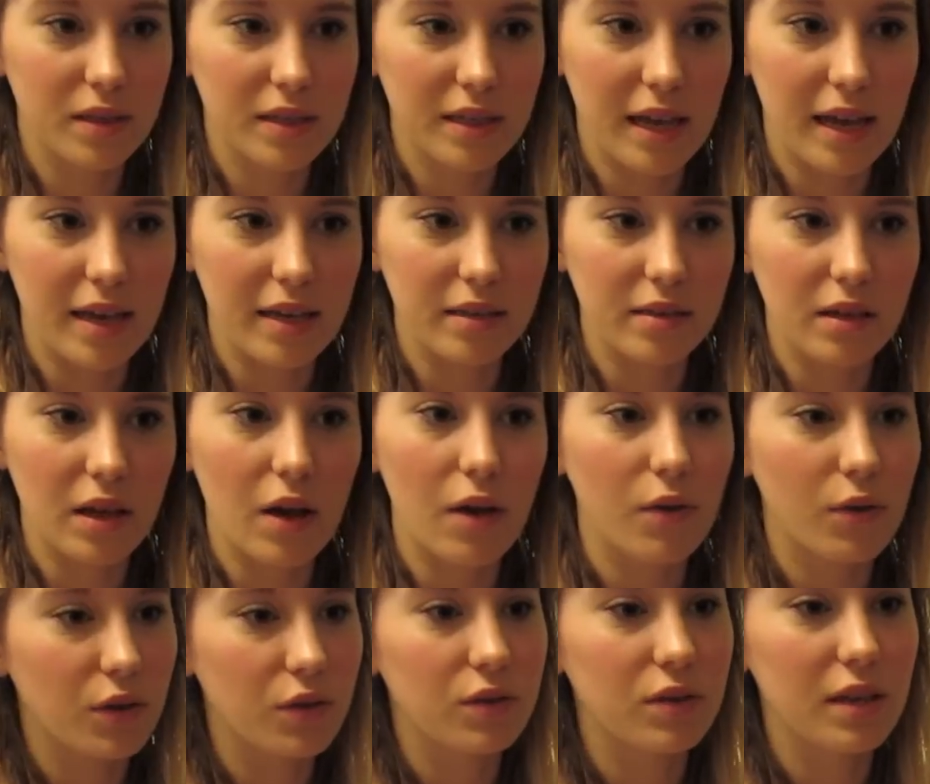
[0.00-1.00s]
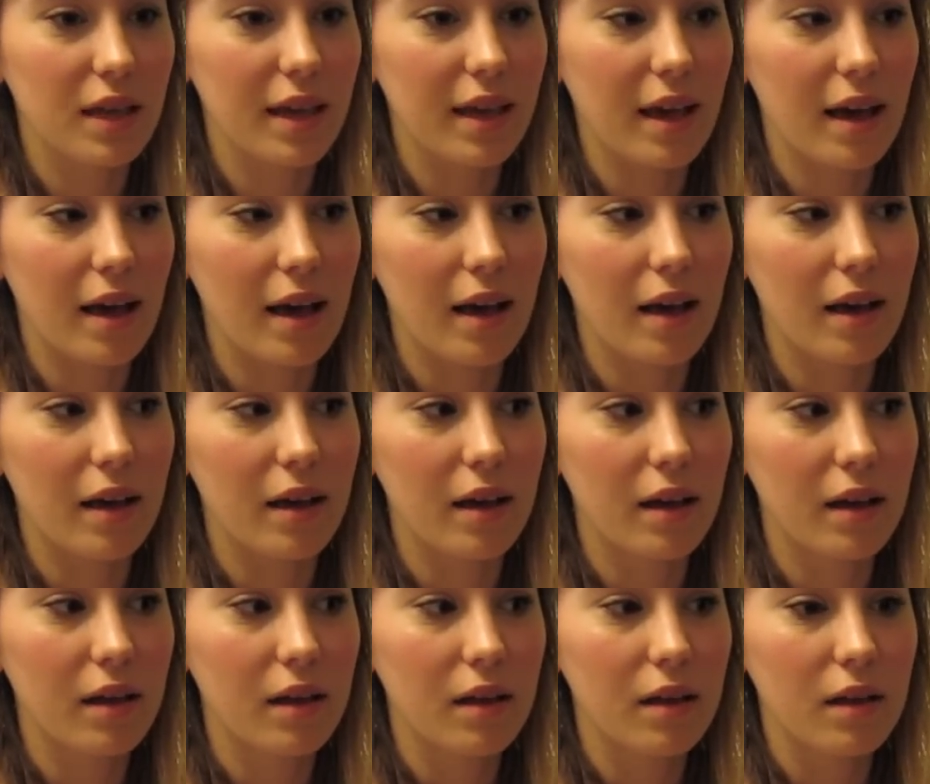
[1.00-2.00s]
says, oh, use like a
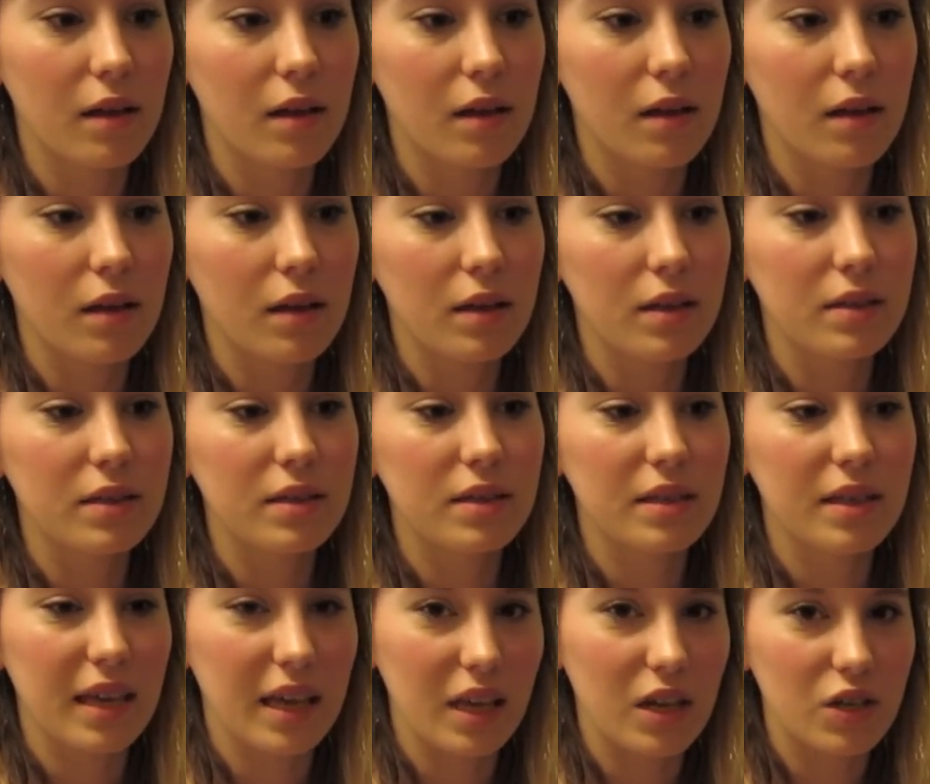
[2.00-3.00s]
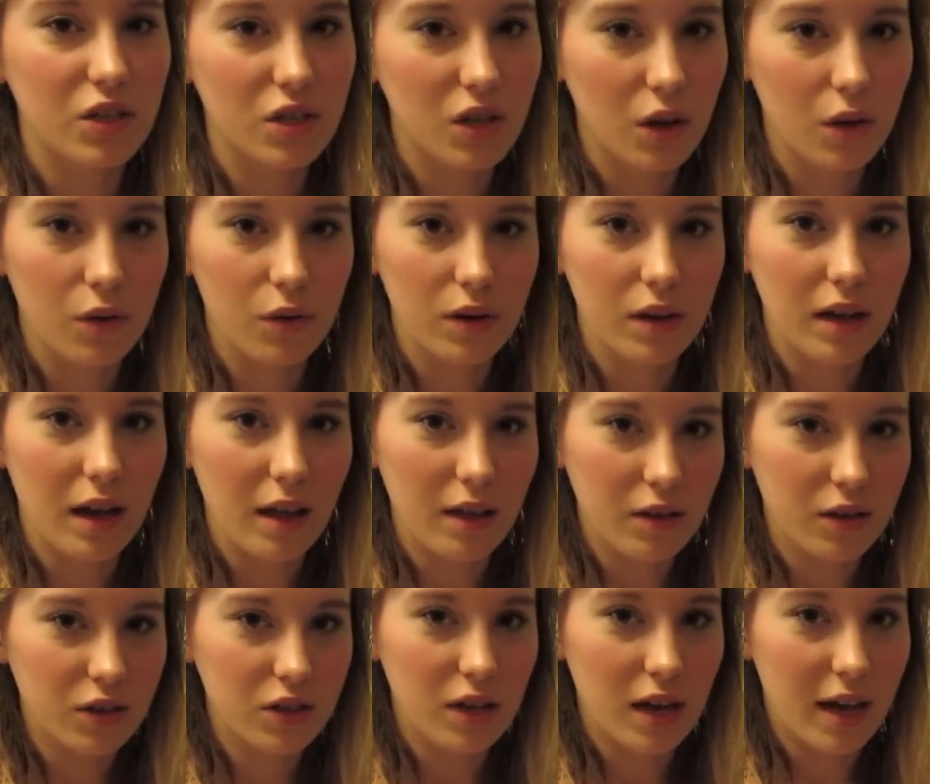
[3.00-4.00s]
skin tone
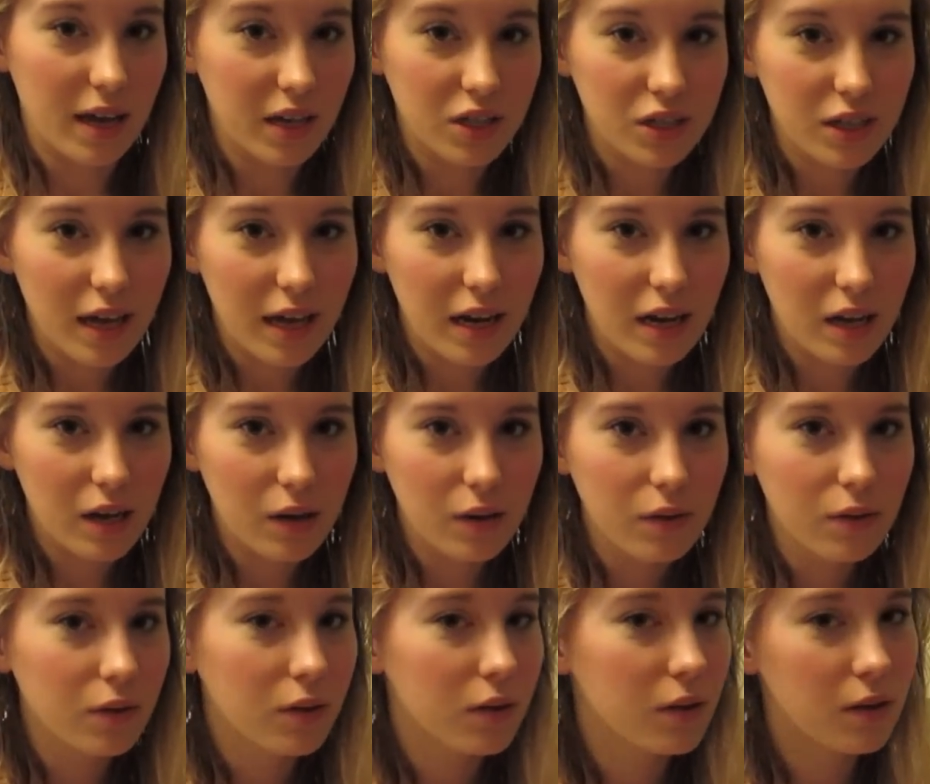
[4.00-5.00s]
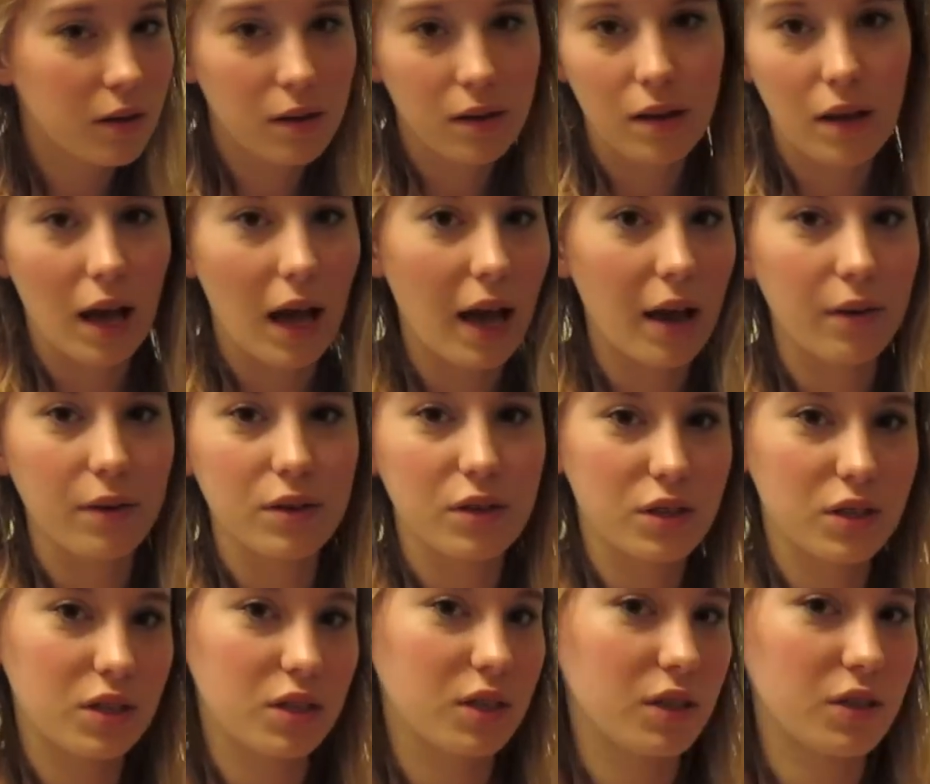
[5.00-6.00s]
colored eyeshadow, I would
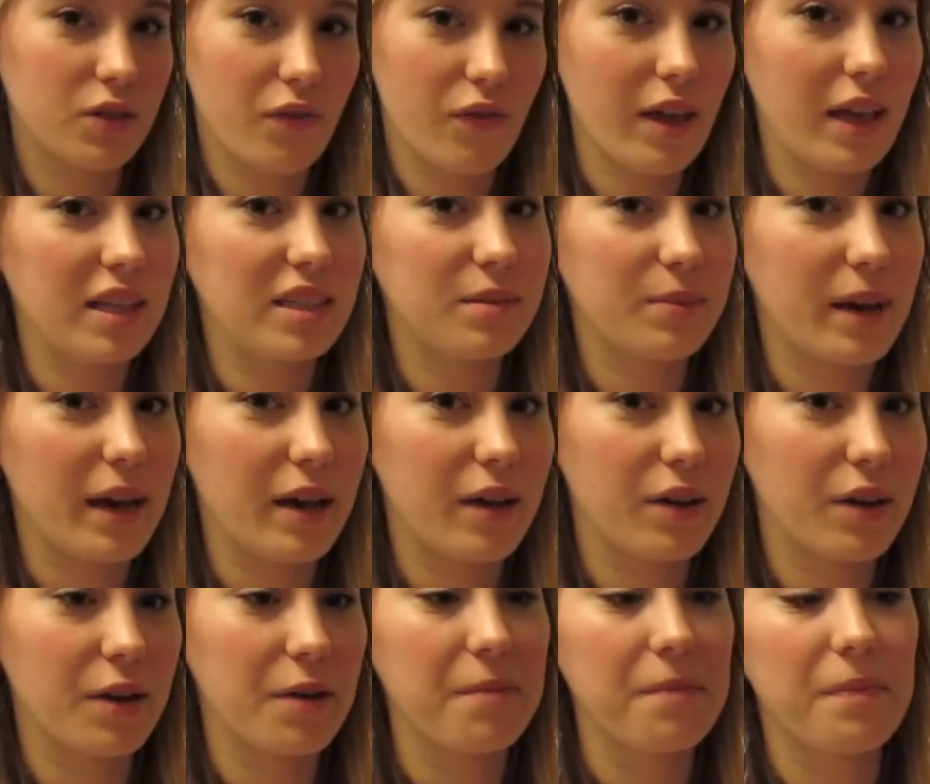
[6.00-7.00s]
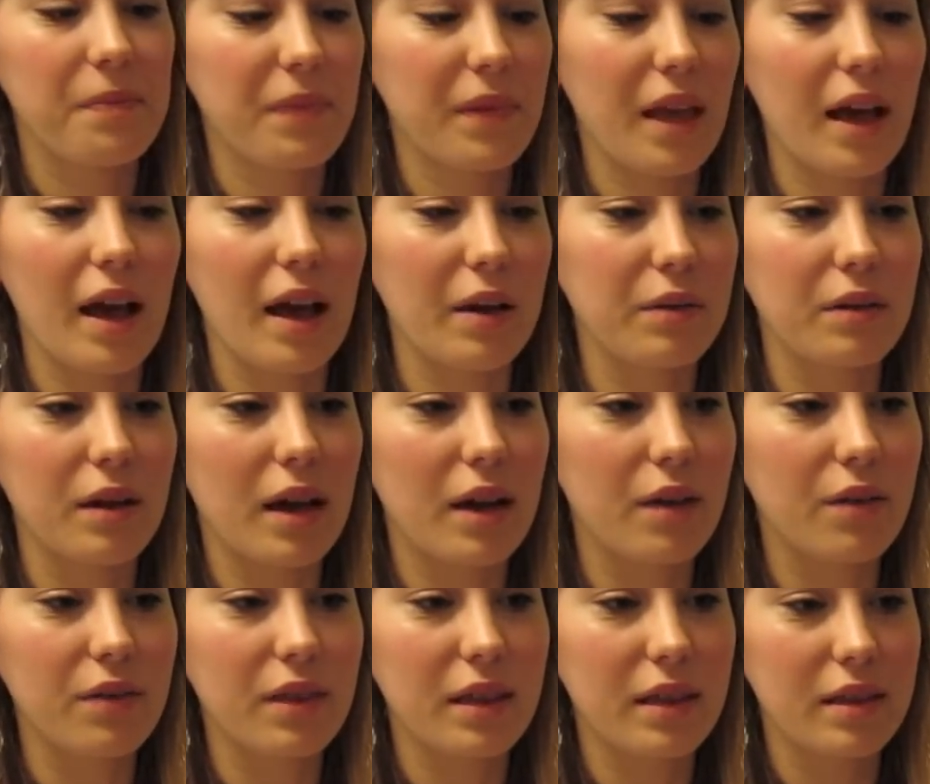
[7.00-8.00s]
just use face powder. I
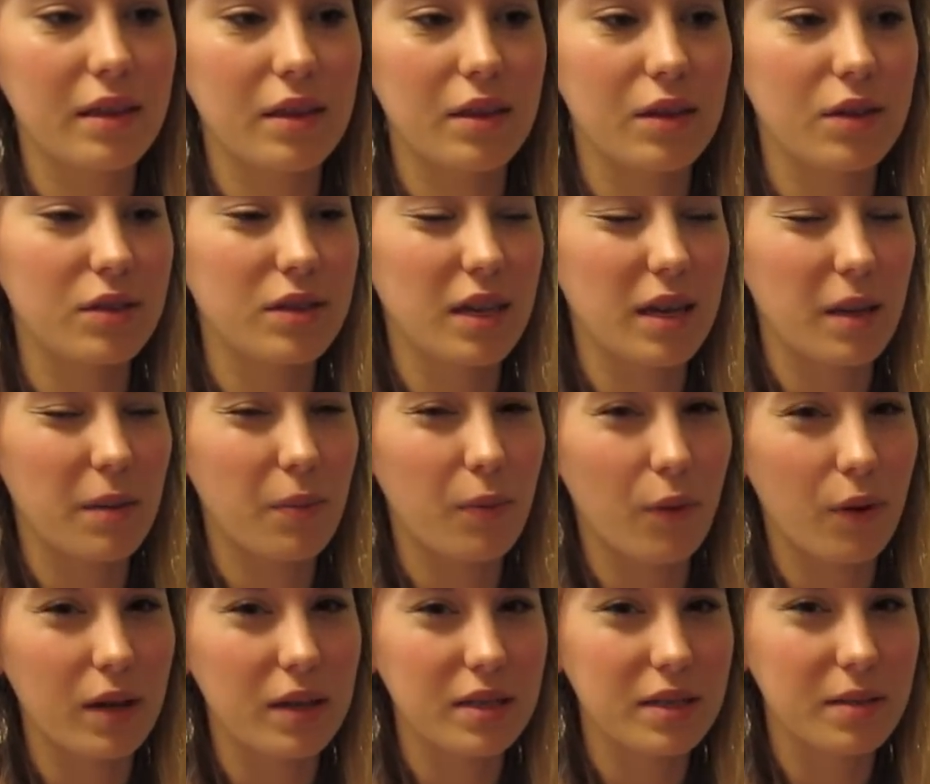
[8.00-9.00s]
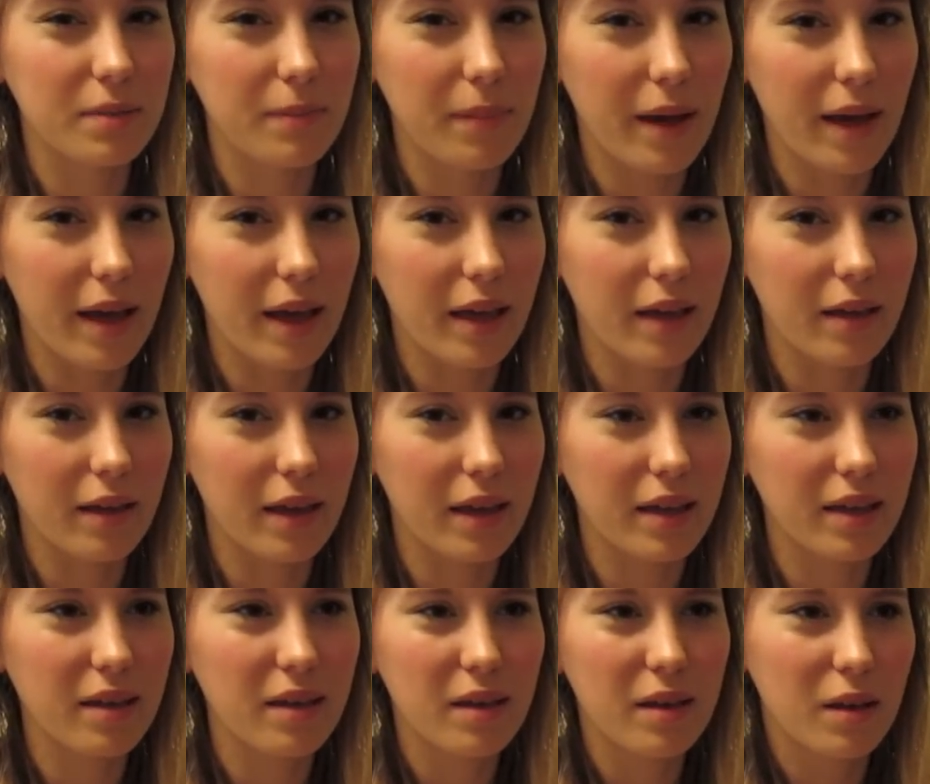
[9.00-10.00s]
don't think that there's any point in buying
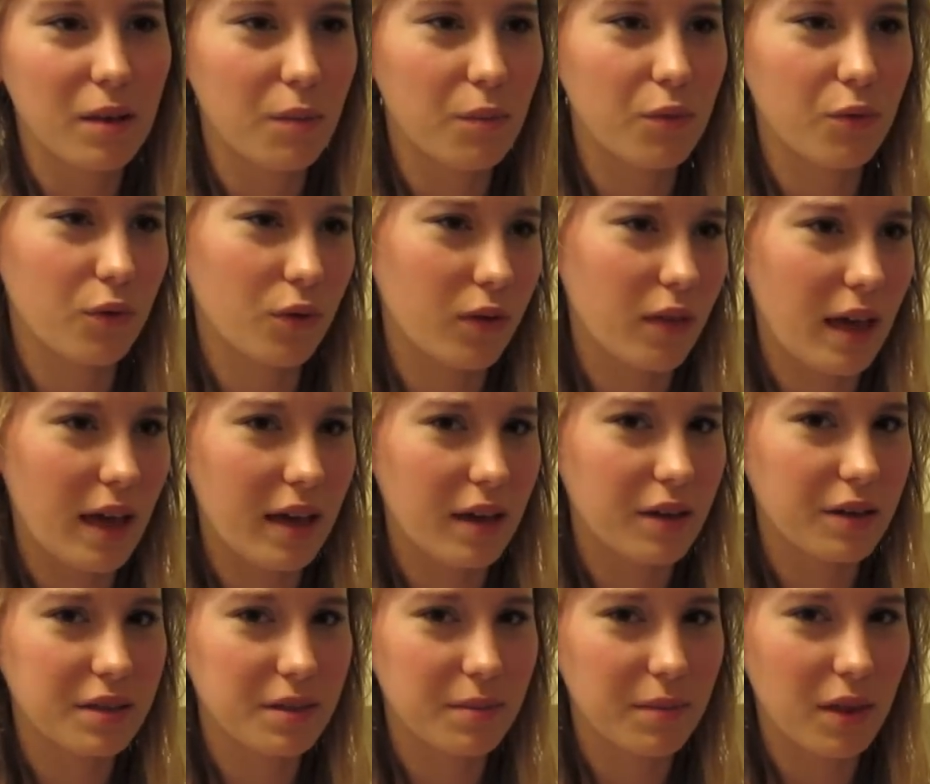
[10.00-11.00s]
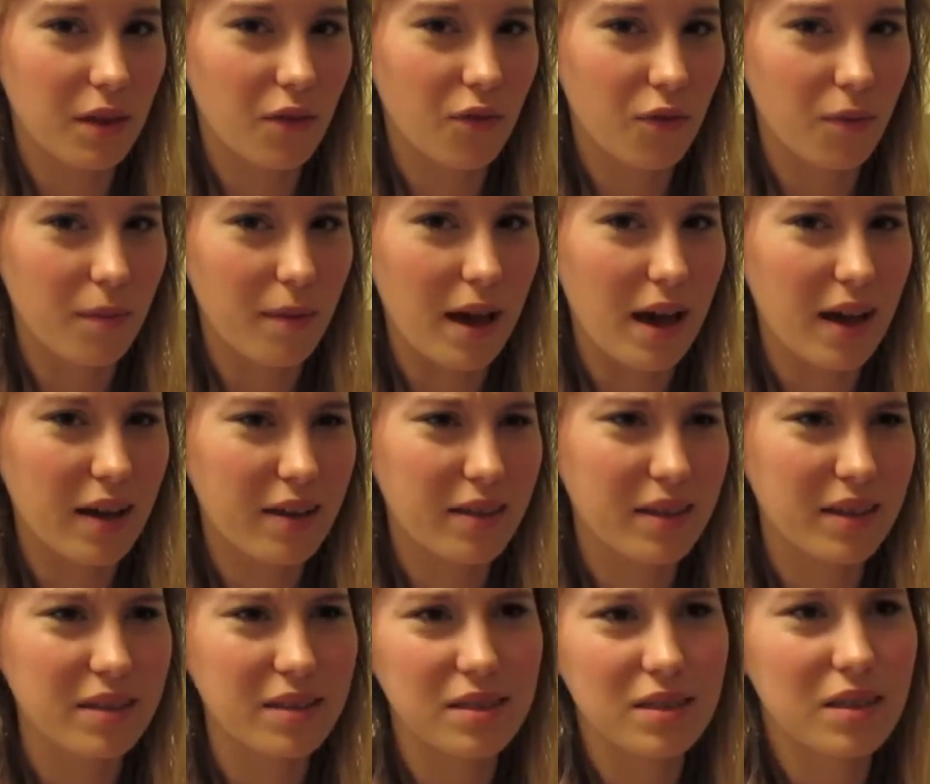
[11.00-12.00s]
like Brulee or something from MAC
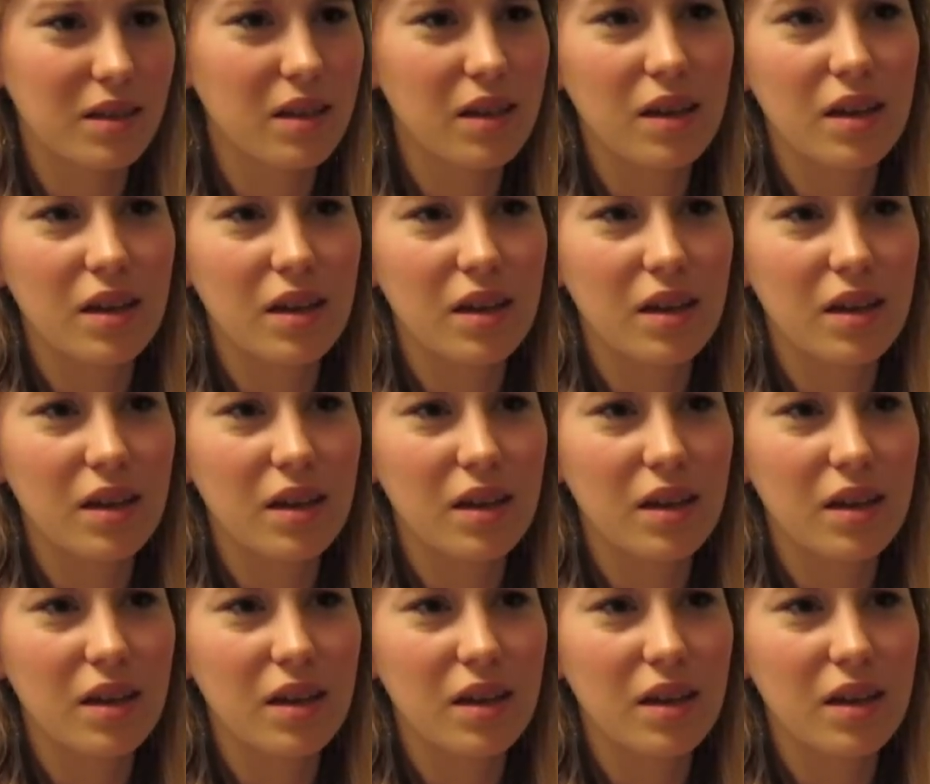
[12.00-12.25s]
that's